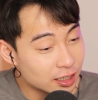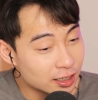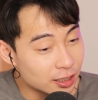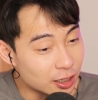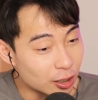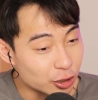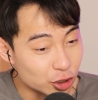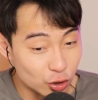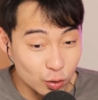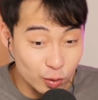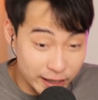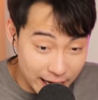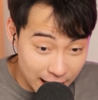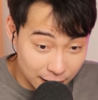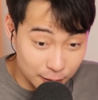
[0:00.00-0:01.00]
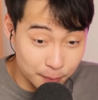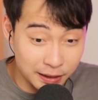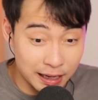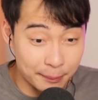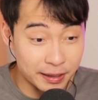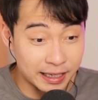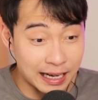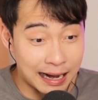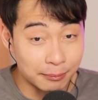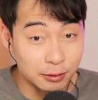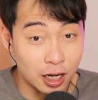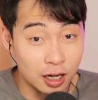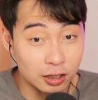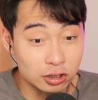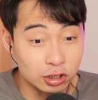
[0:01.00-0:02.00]
You know, you get to become
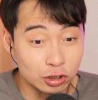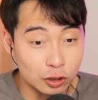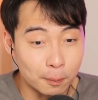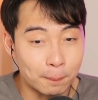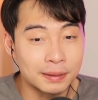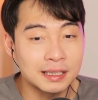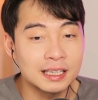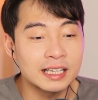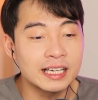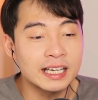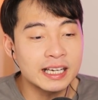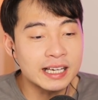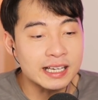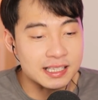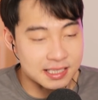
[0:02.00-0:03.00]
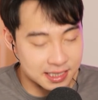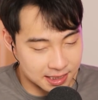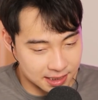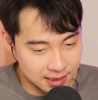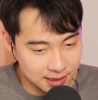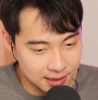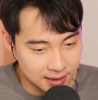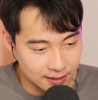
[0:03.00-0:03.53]
on to, please.